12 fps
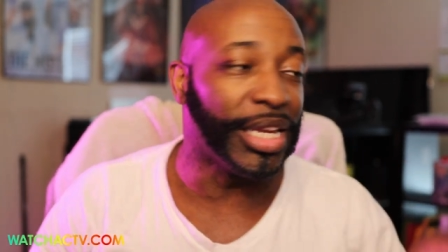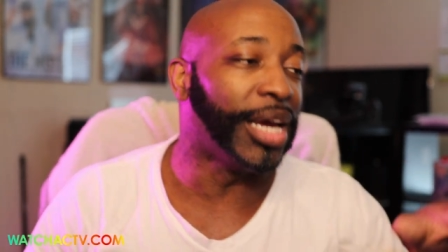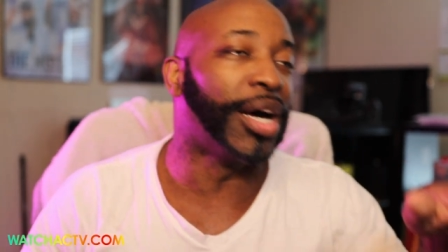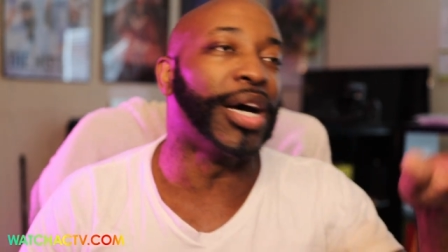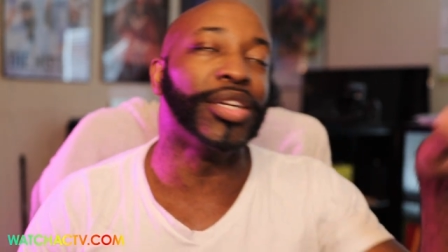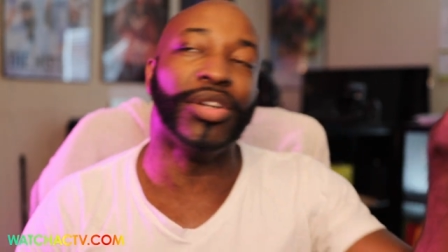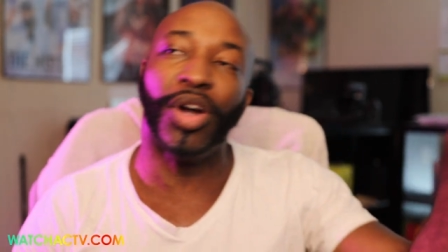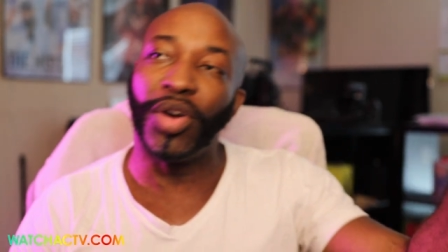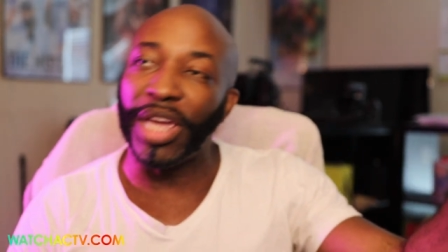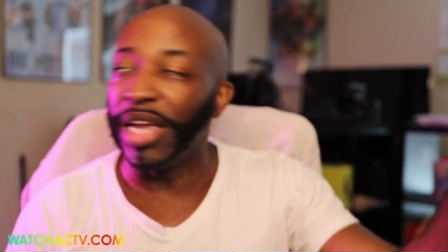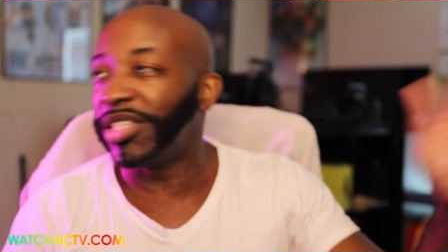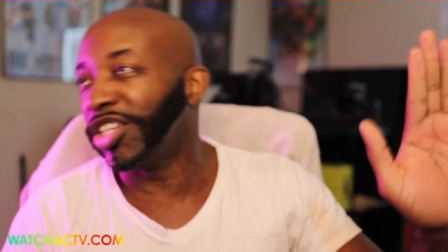Yeah, you know,
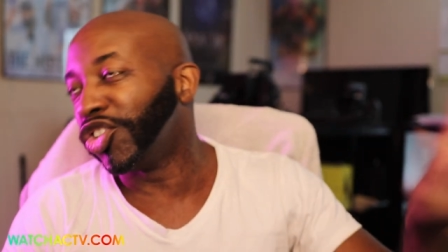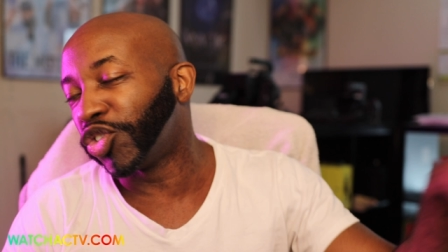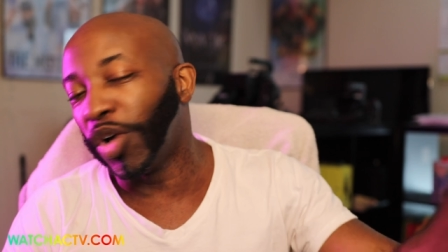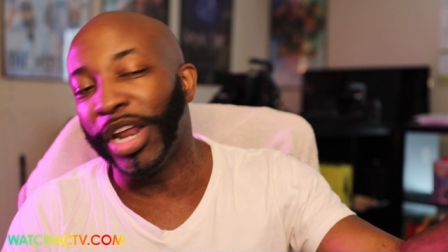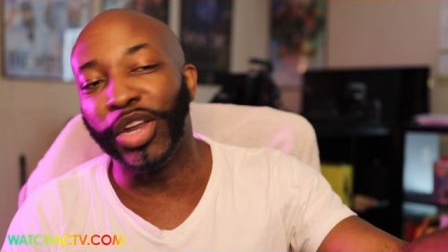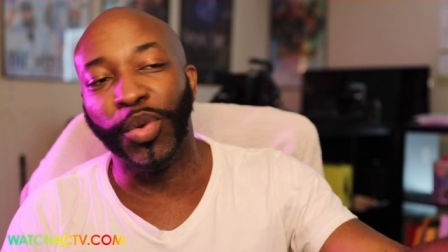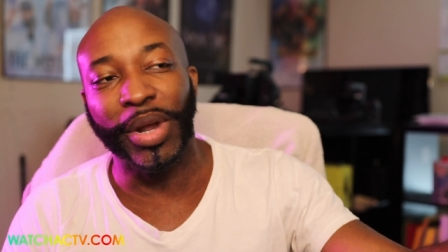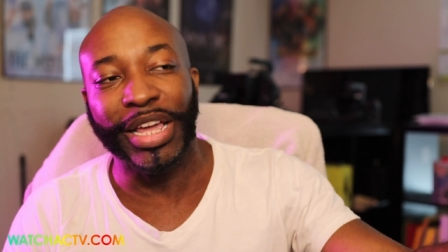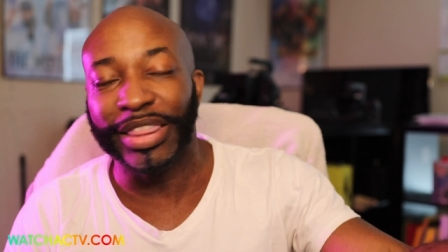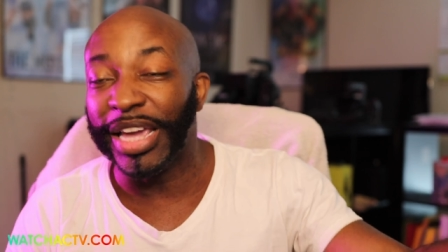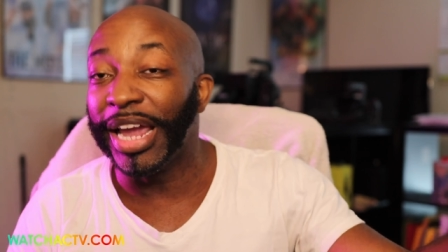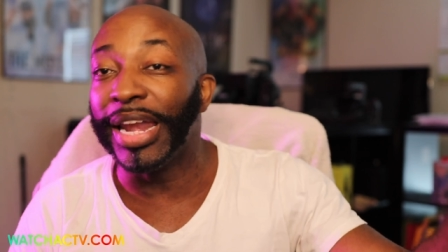Kaycee and Troy, they do
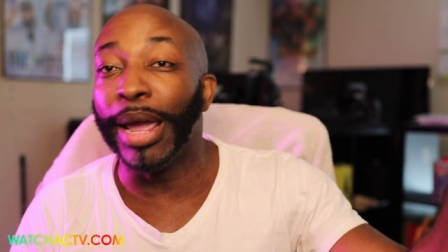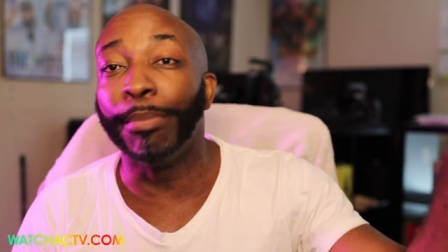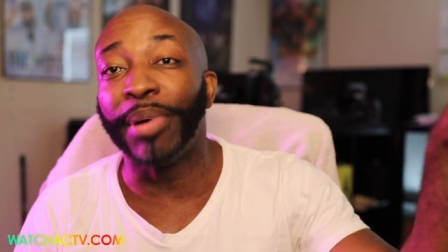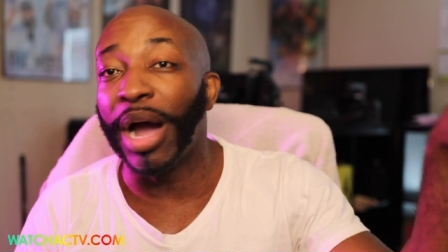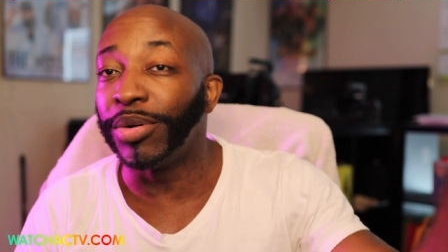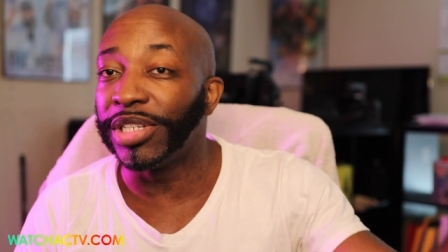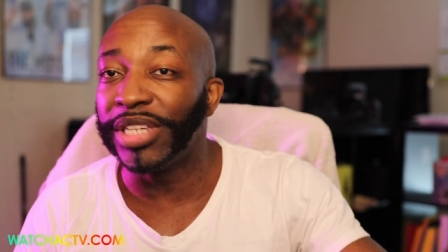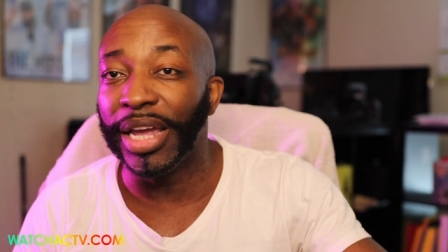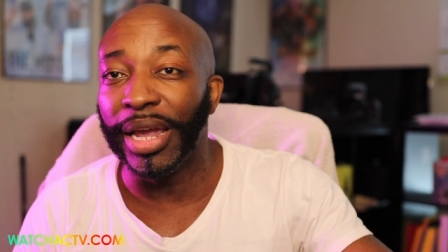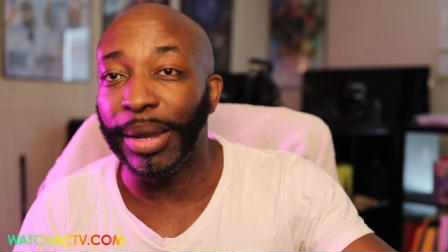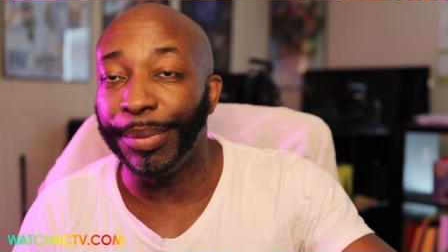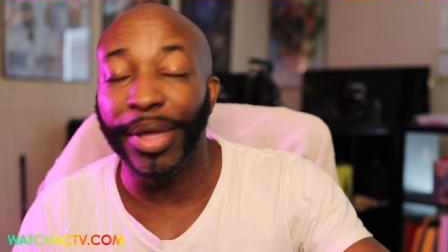anything. They're a power
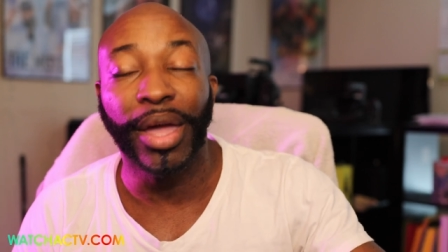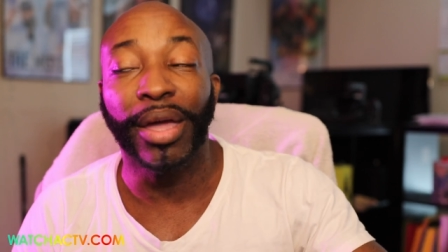team.